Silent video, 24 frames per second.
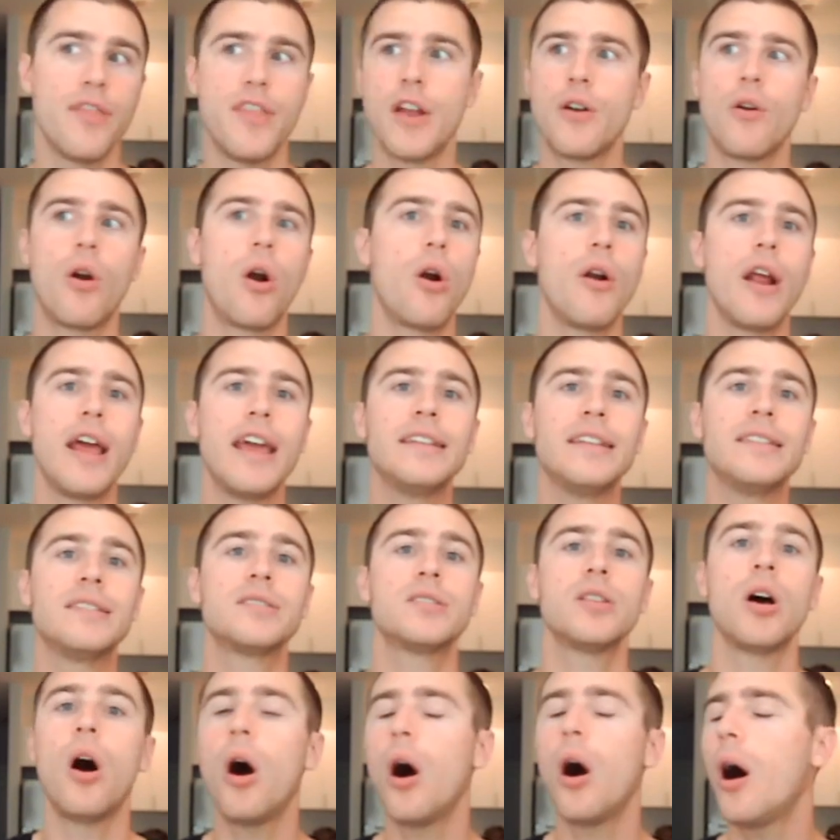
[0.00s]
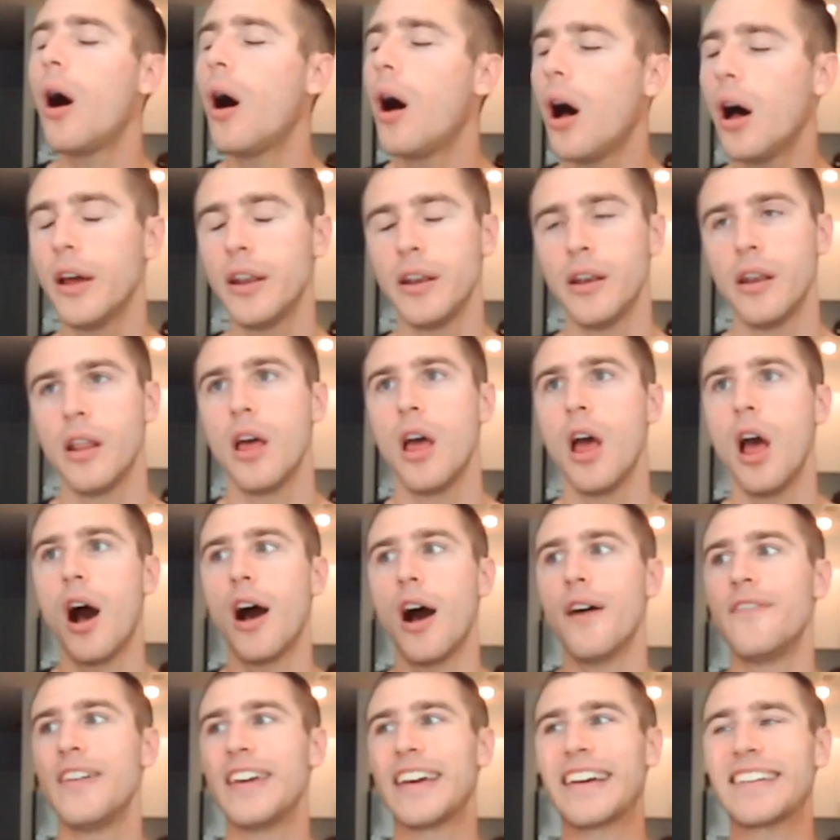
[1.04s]
There are a ton
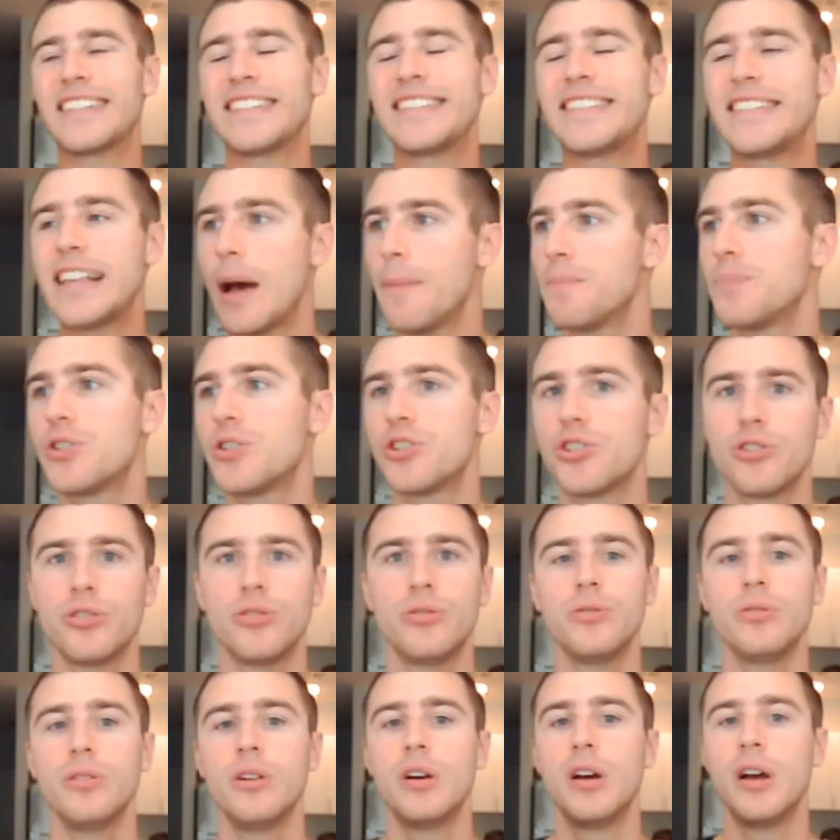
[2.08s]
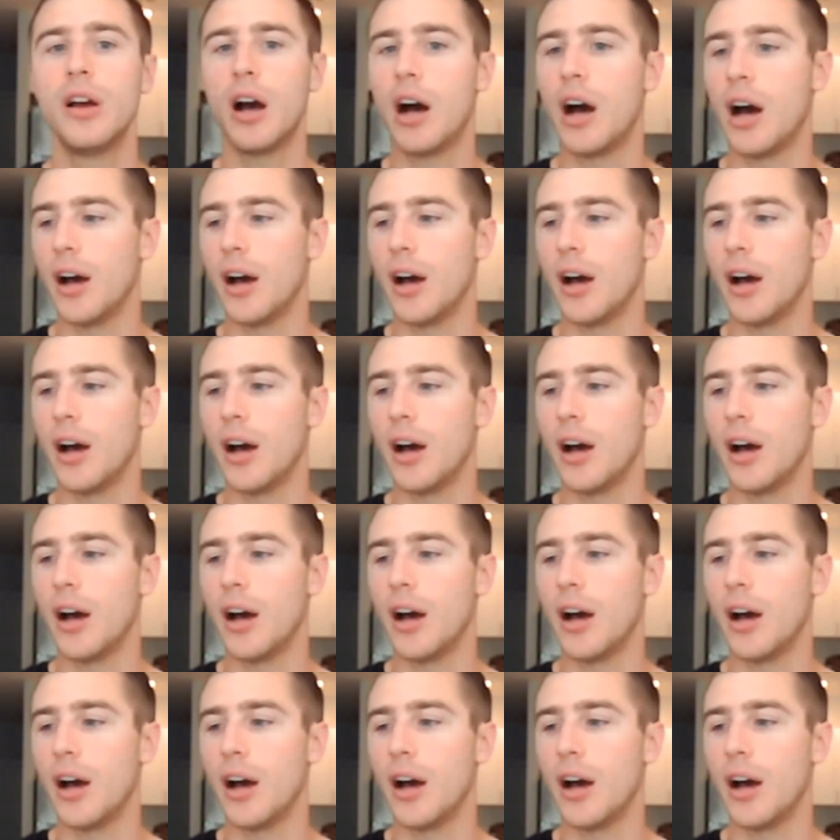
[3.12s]
of exceptional